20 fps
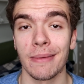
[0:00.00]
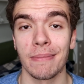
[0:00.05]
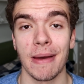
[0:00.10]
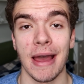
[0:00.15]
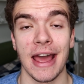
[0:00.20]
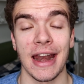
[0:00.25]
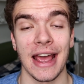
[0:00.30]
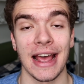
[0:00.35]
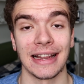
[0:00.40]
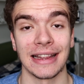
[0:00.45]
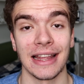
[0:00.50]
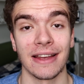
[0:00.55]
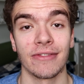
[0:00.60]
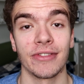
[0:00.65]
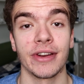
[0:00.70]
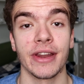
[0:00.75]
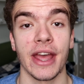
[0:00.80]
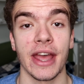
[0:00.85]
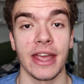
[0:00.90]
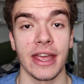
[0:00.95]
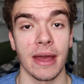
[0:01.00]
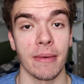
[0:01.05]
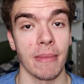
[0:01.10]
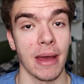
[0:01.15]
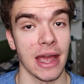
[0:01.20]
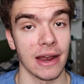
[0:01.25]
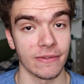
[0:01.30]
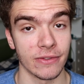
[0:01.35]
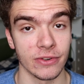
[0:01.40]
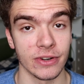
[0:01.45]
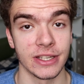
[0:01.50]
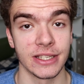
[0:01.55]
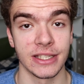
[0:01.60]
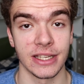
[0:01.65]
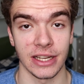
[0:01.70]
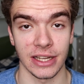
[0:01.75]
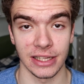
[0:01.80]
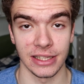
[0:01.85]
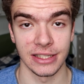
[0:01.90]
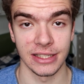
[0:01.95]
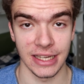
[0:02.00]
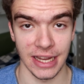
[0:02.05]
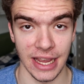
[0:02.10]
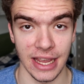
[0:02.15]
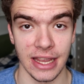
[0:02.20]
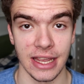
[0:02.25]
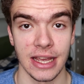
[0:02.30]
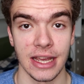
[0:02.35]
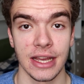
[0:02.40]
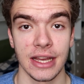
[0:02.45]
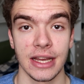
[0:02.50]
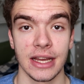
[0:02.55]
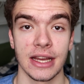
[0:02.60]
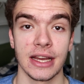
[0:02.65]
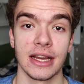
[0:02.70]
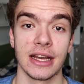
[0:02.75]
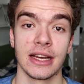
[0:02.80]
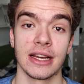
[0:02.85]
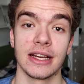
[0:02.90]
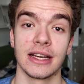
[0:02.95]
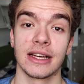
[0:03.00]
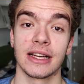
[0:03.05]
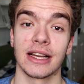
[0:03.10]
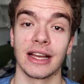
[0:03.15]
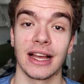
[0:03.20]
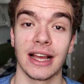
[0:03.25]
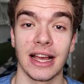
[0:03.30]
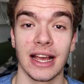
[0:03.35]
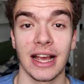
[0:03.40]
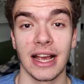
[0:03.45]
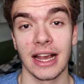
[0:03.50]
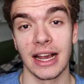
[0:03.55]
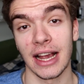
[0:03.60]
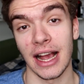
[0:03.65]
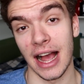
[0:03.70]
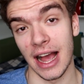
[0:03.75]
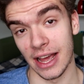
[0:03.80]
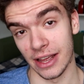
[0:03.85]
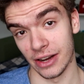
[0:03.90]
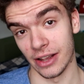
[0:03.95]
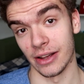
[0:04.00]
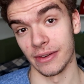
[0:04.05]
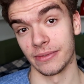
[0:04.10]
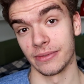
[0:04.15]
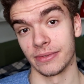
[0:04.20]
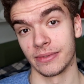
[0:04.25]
up at 11 a.m. every single day. Kind of.